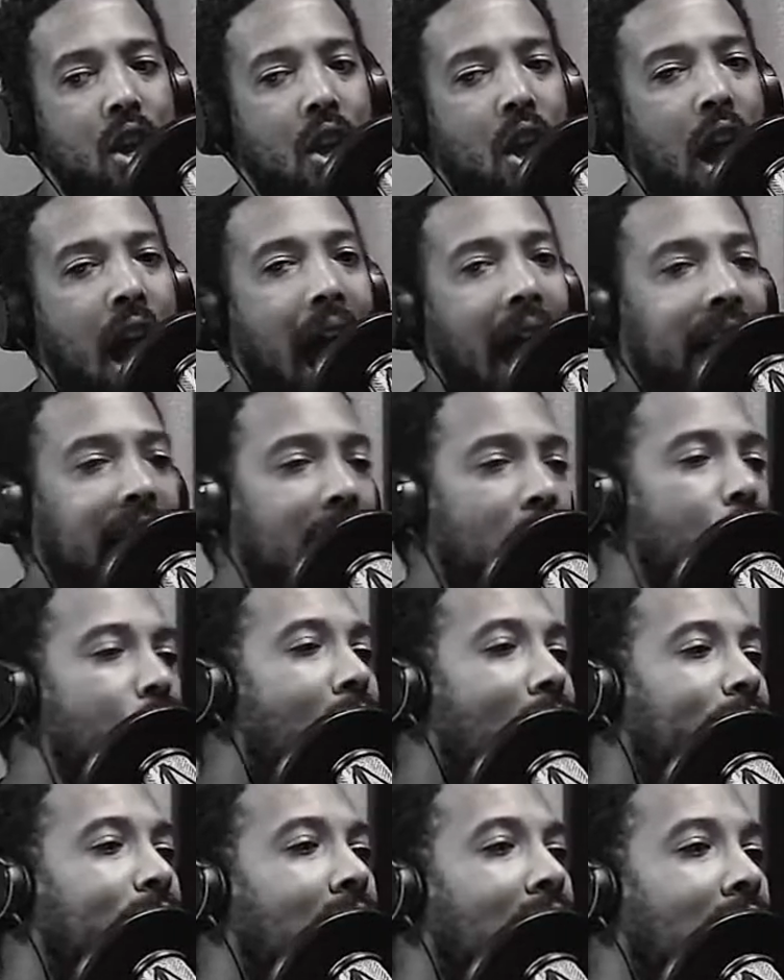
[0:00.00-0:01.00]
I think you
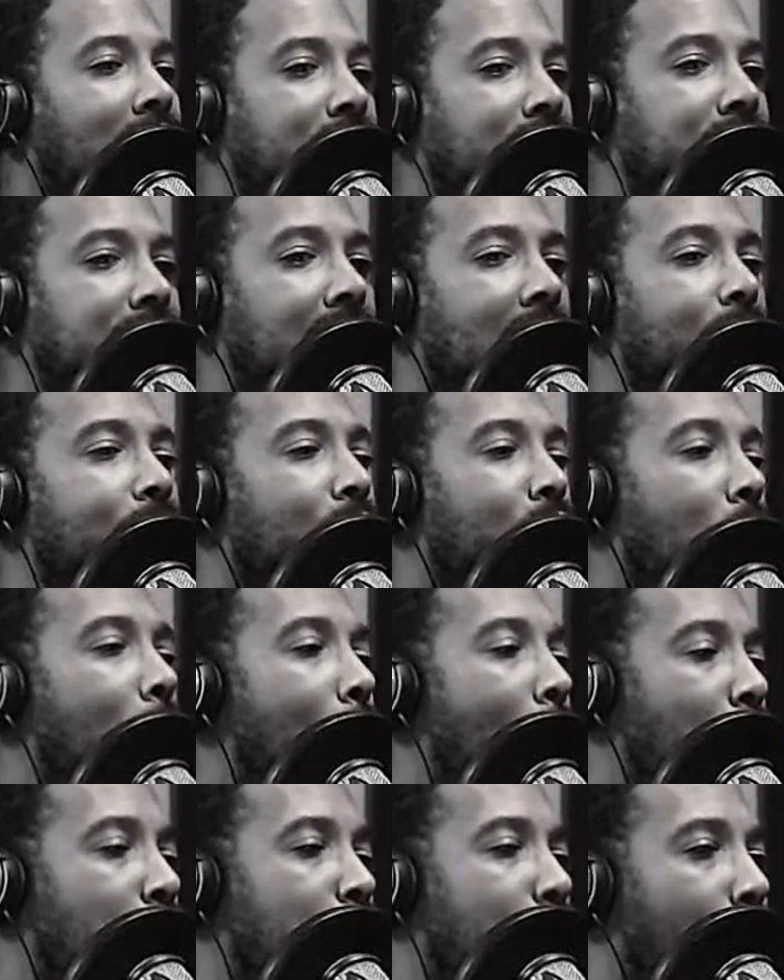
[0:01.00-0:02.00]
have to understand for the
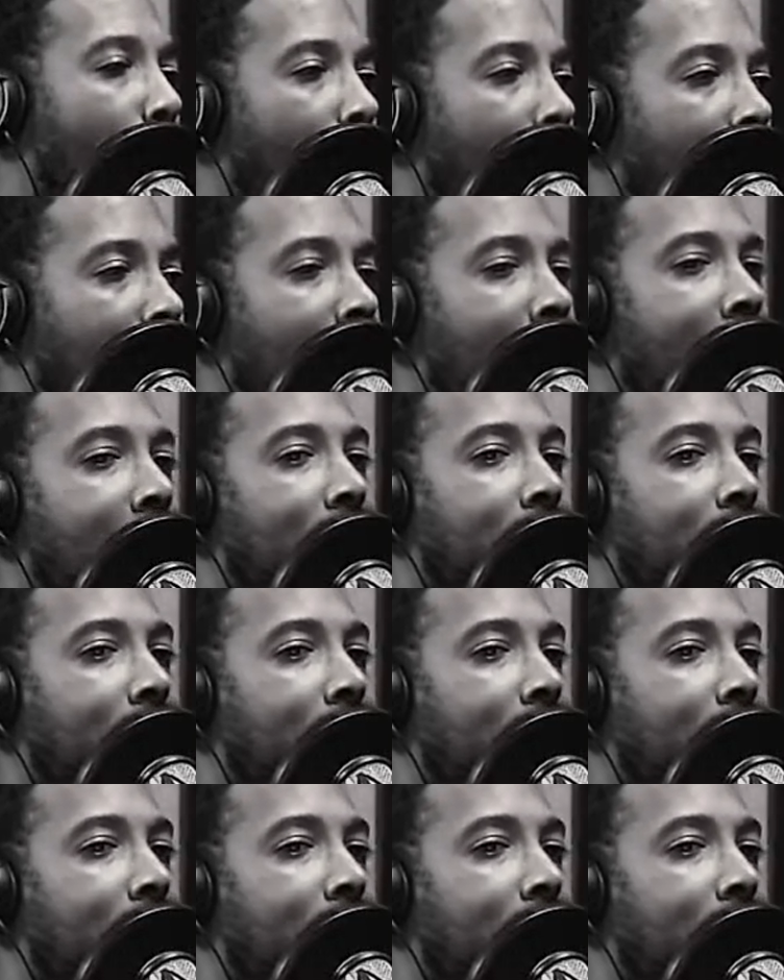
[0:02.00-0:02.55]
most part